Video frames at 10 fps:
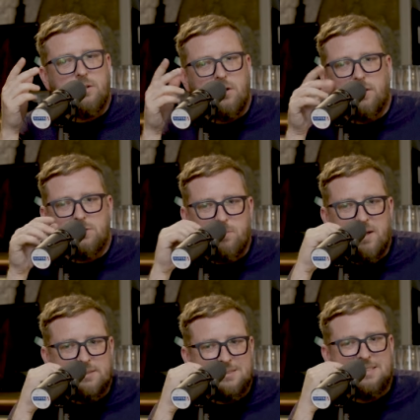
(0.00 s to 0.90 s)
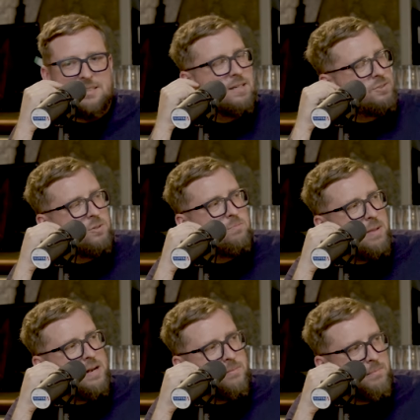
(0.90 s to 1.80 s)
You can't spend £600
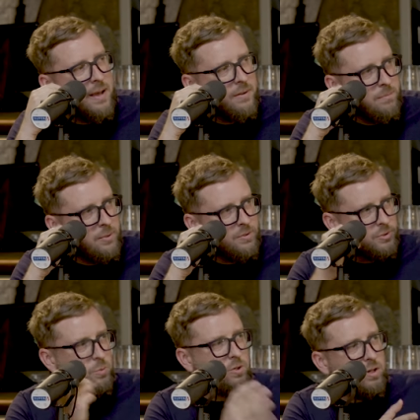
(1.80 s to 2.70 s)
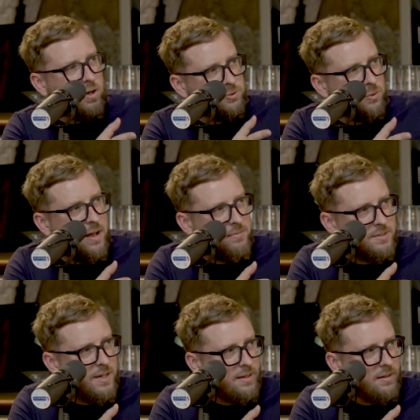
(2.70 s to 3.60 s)
million building the squad that Arsenal
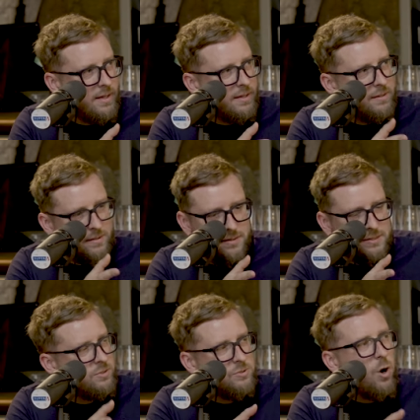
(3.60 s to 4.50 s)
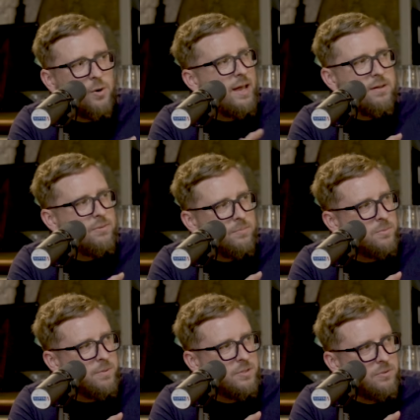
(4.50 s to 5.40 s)
have and say that it's not okay for
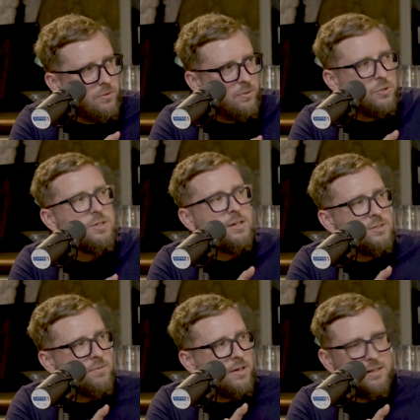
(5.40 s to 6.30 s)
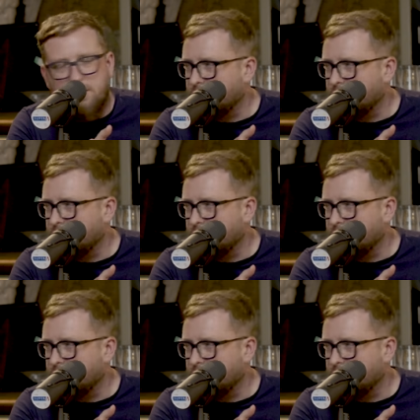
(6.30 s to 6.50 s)
them to be not challenging for the league.